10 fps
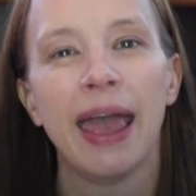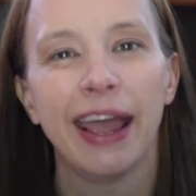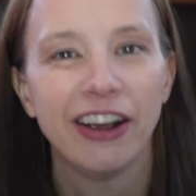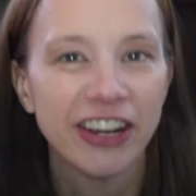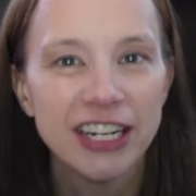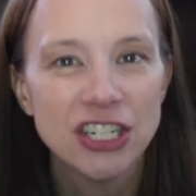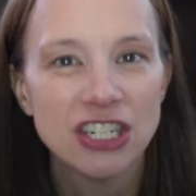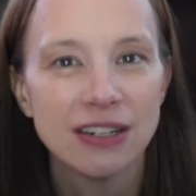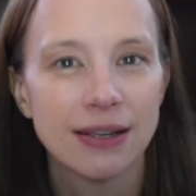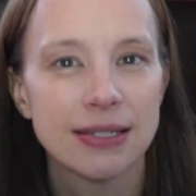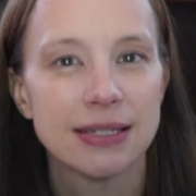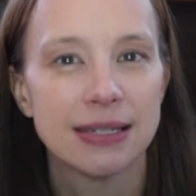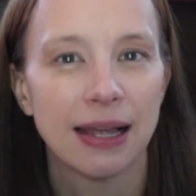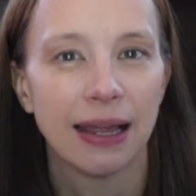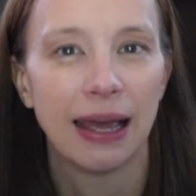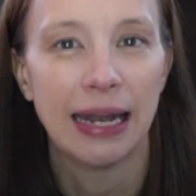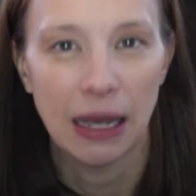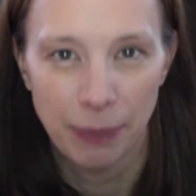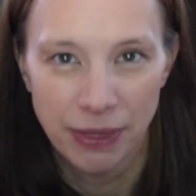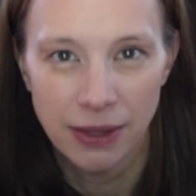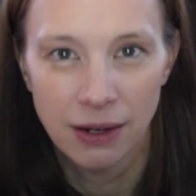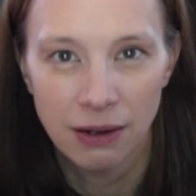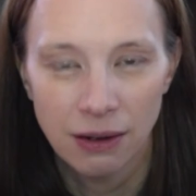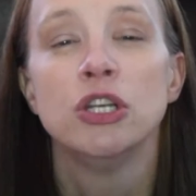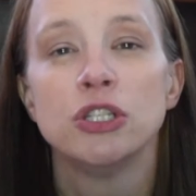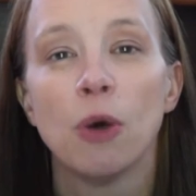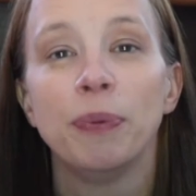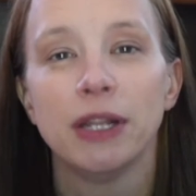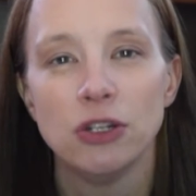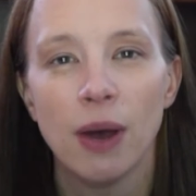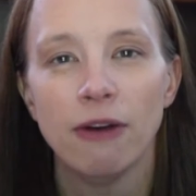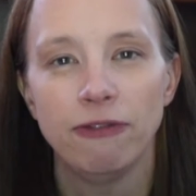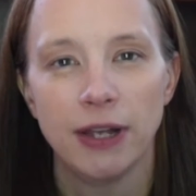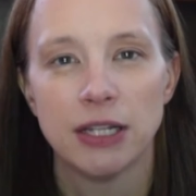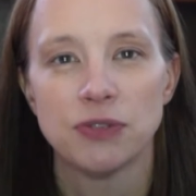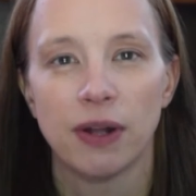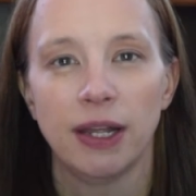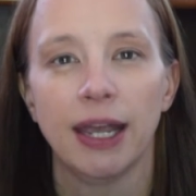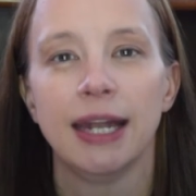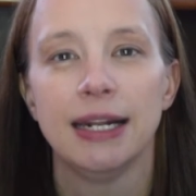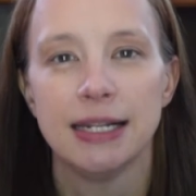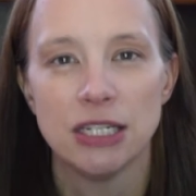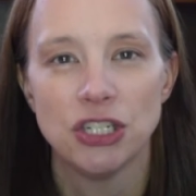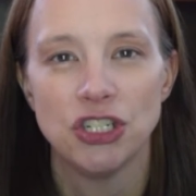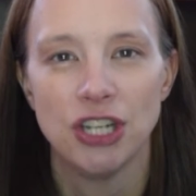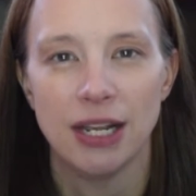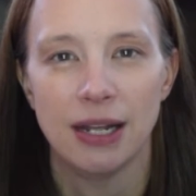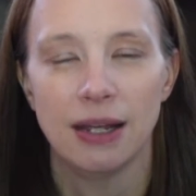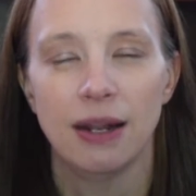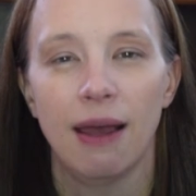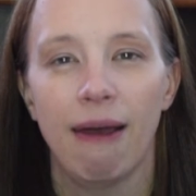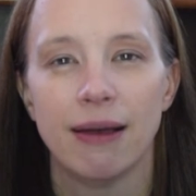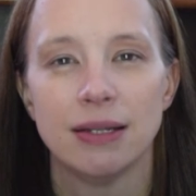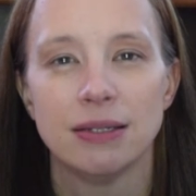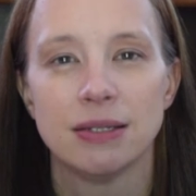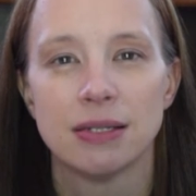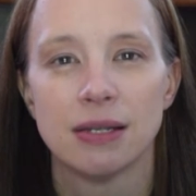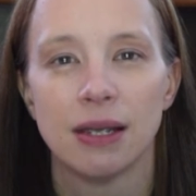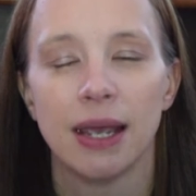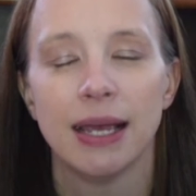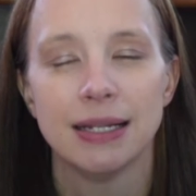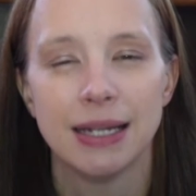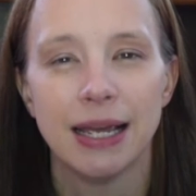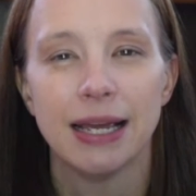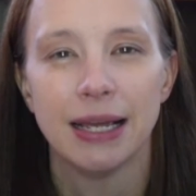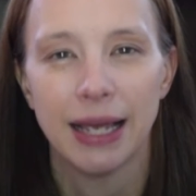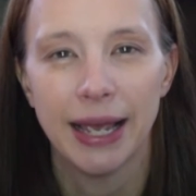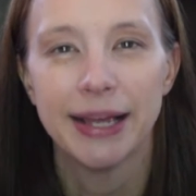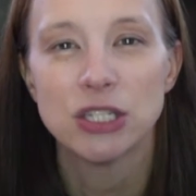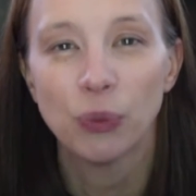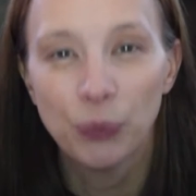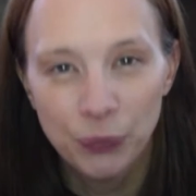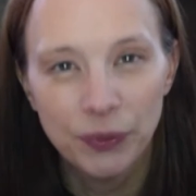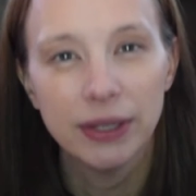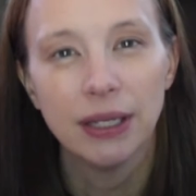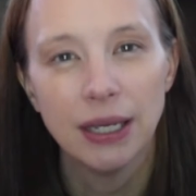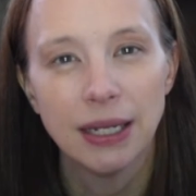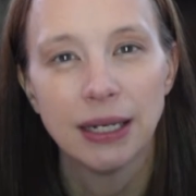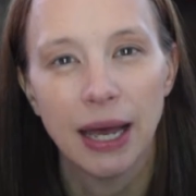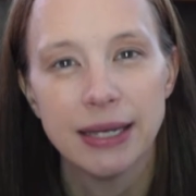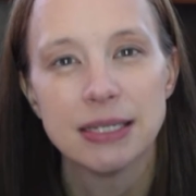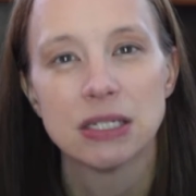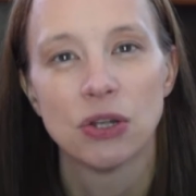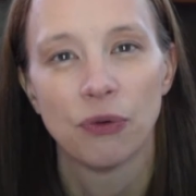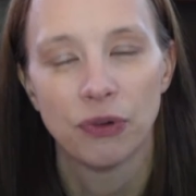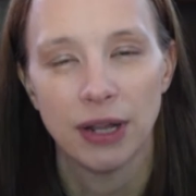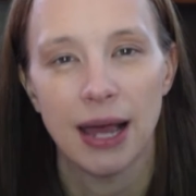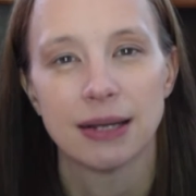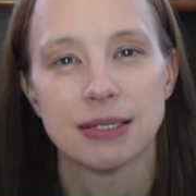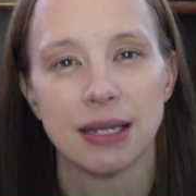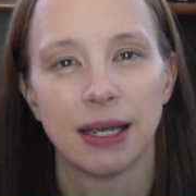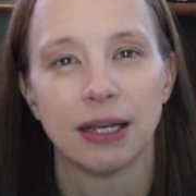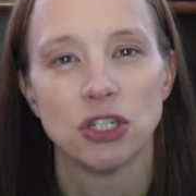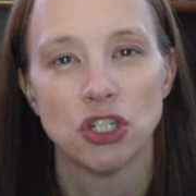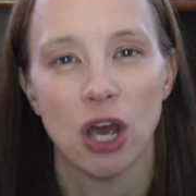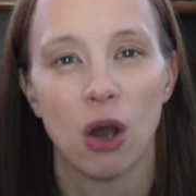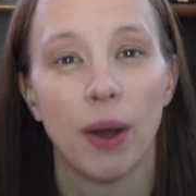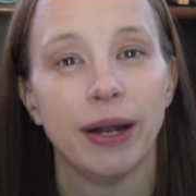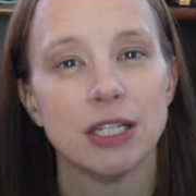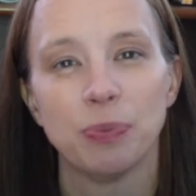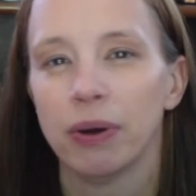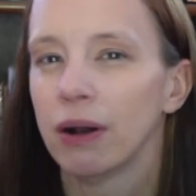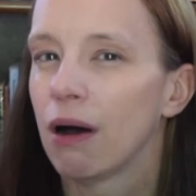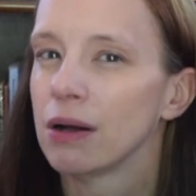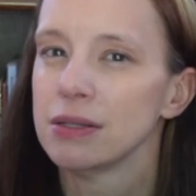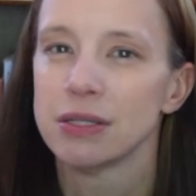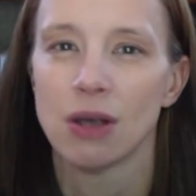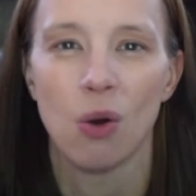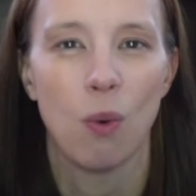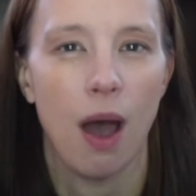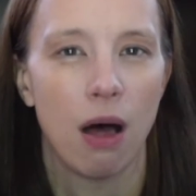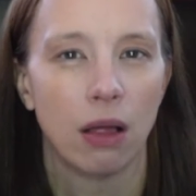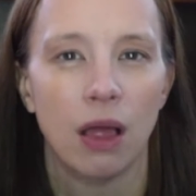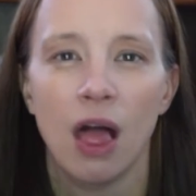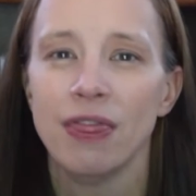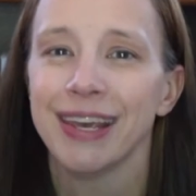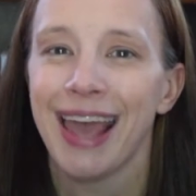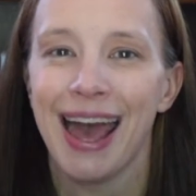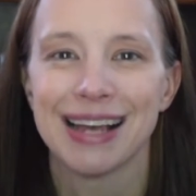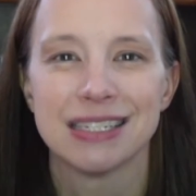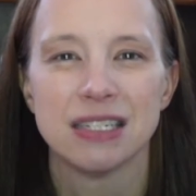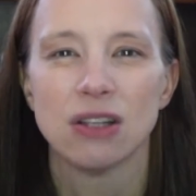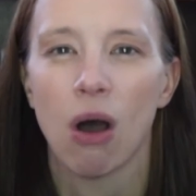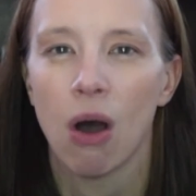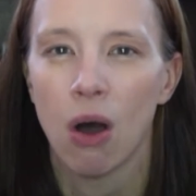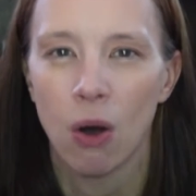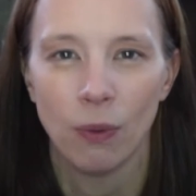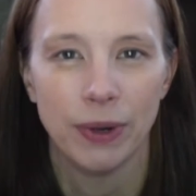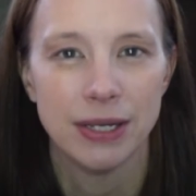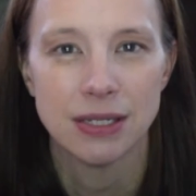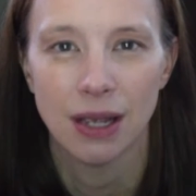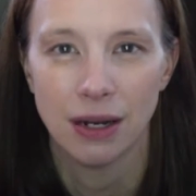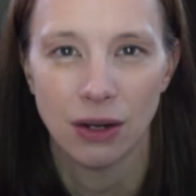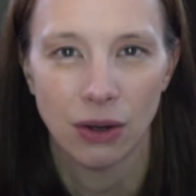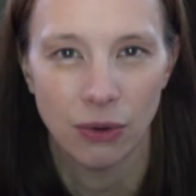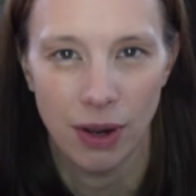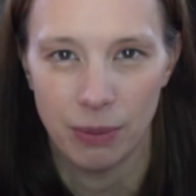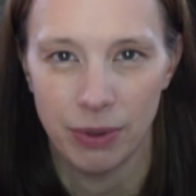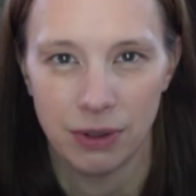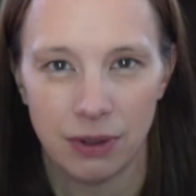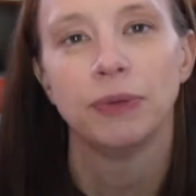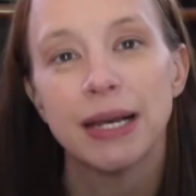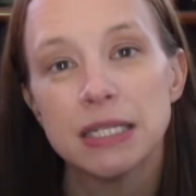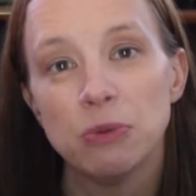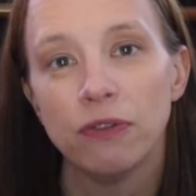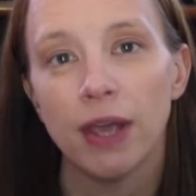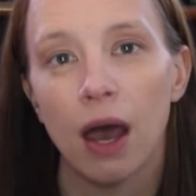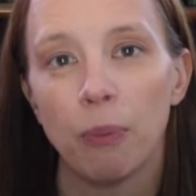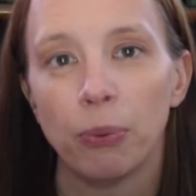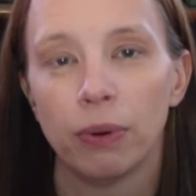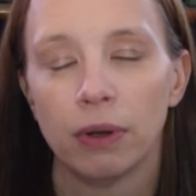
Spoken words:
air conditioned because it's an amphitheater. But they do have fans running, and it is shaded, and it's a really nice, relaxing show, and it's put on so well. The cast is always incredible. Next movie up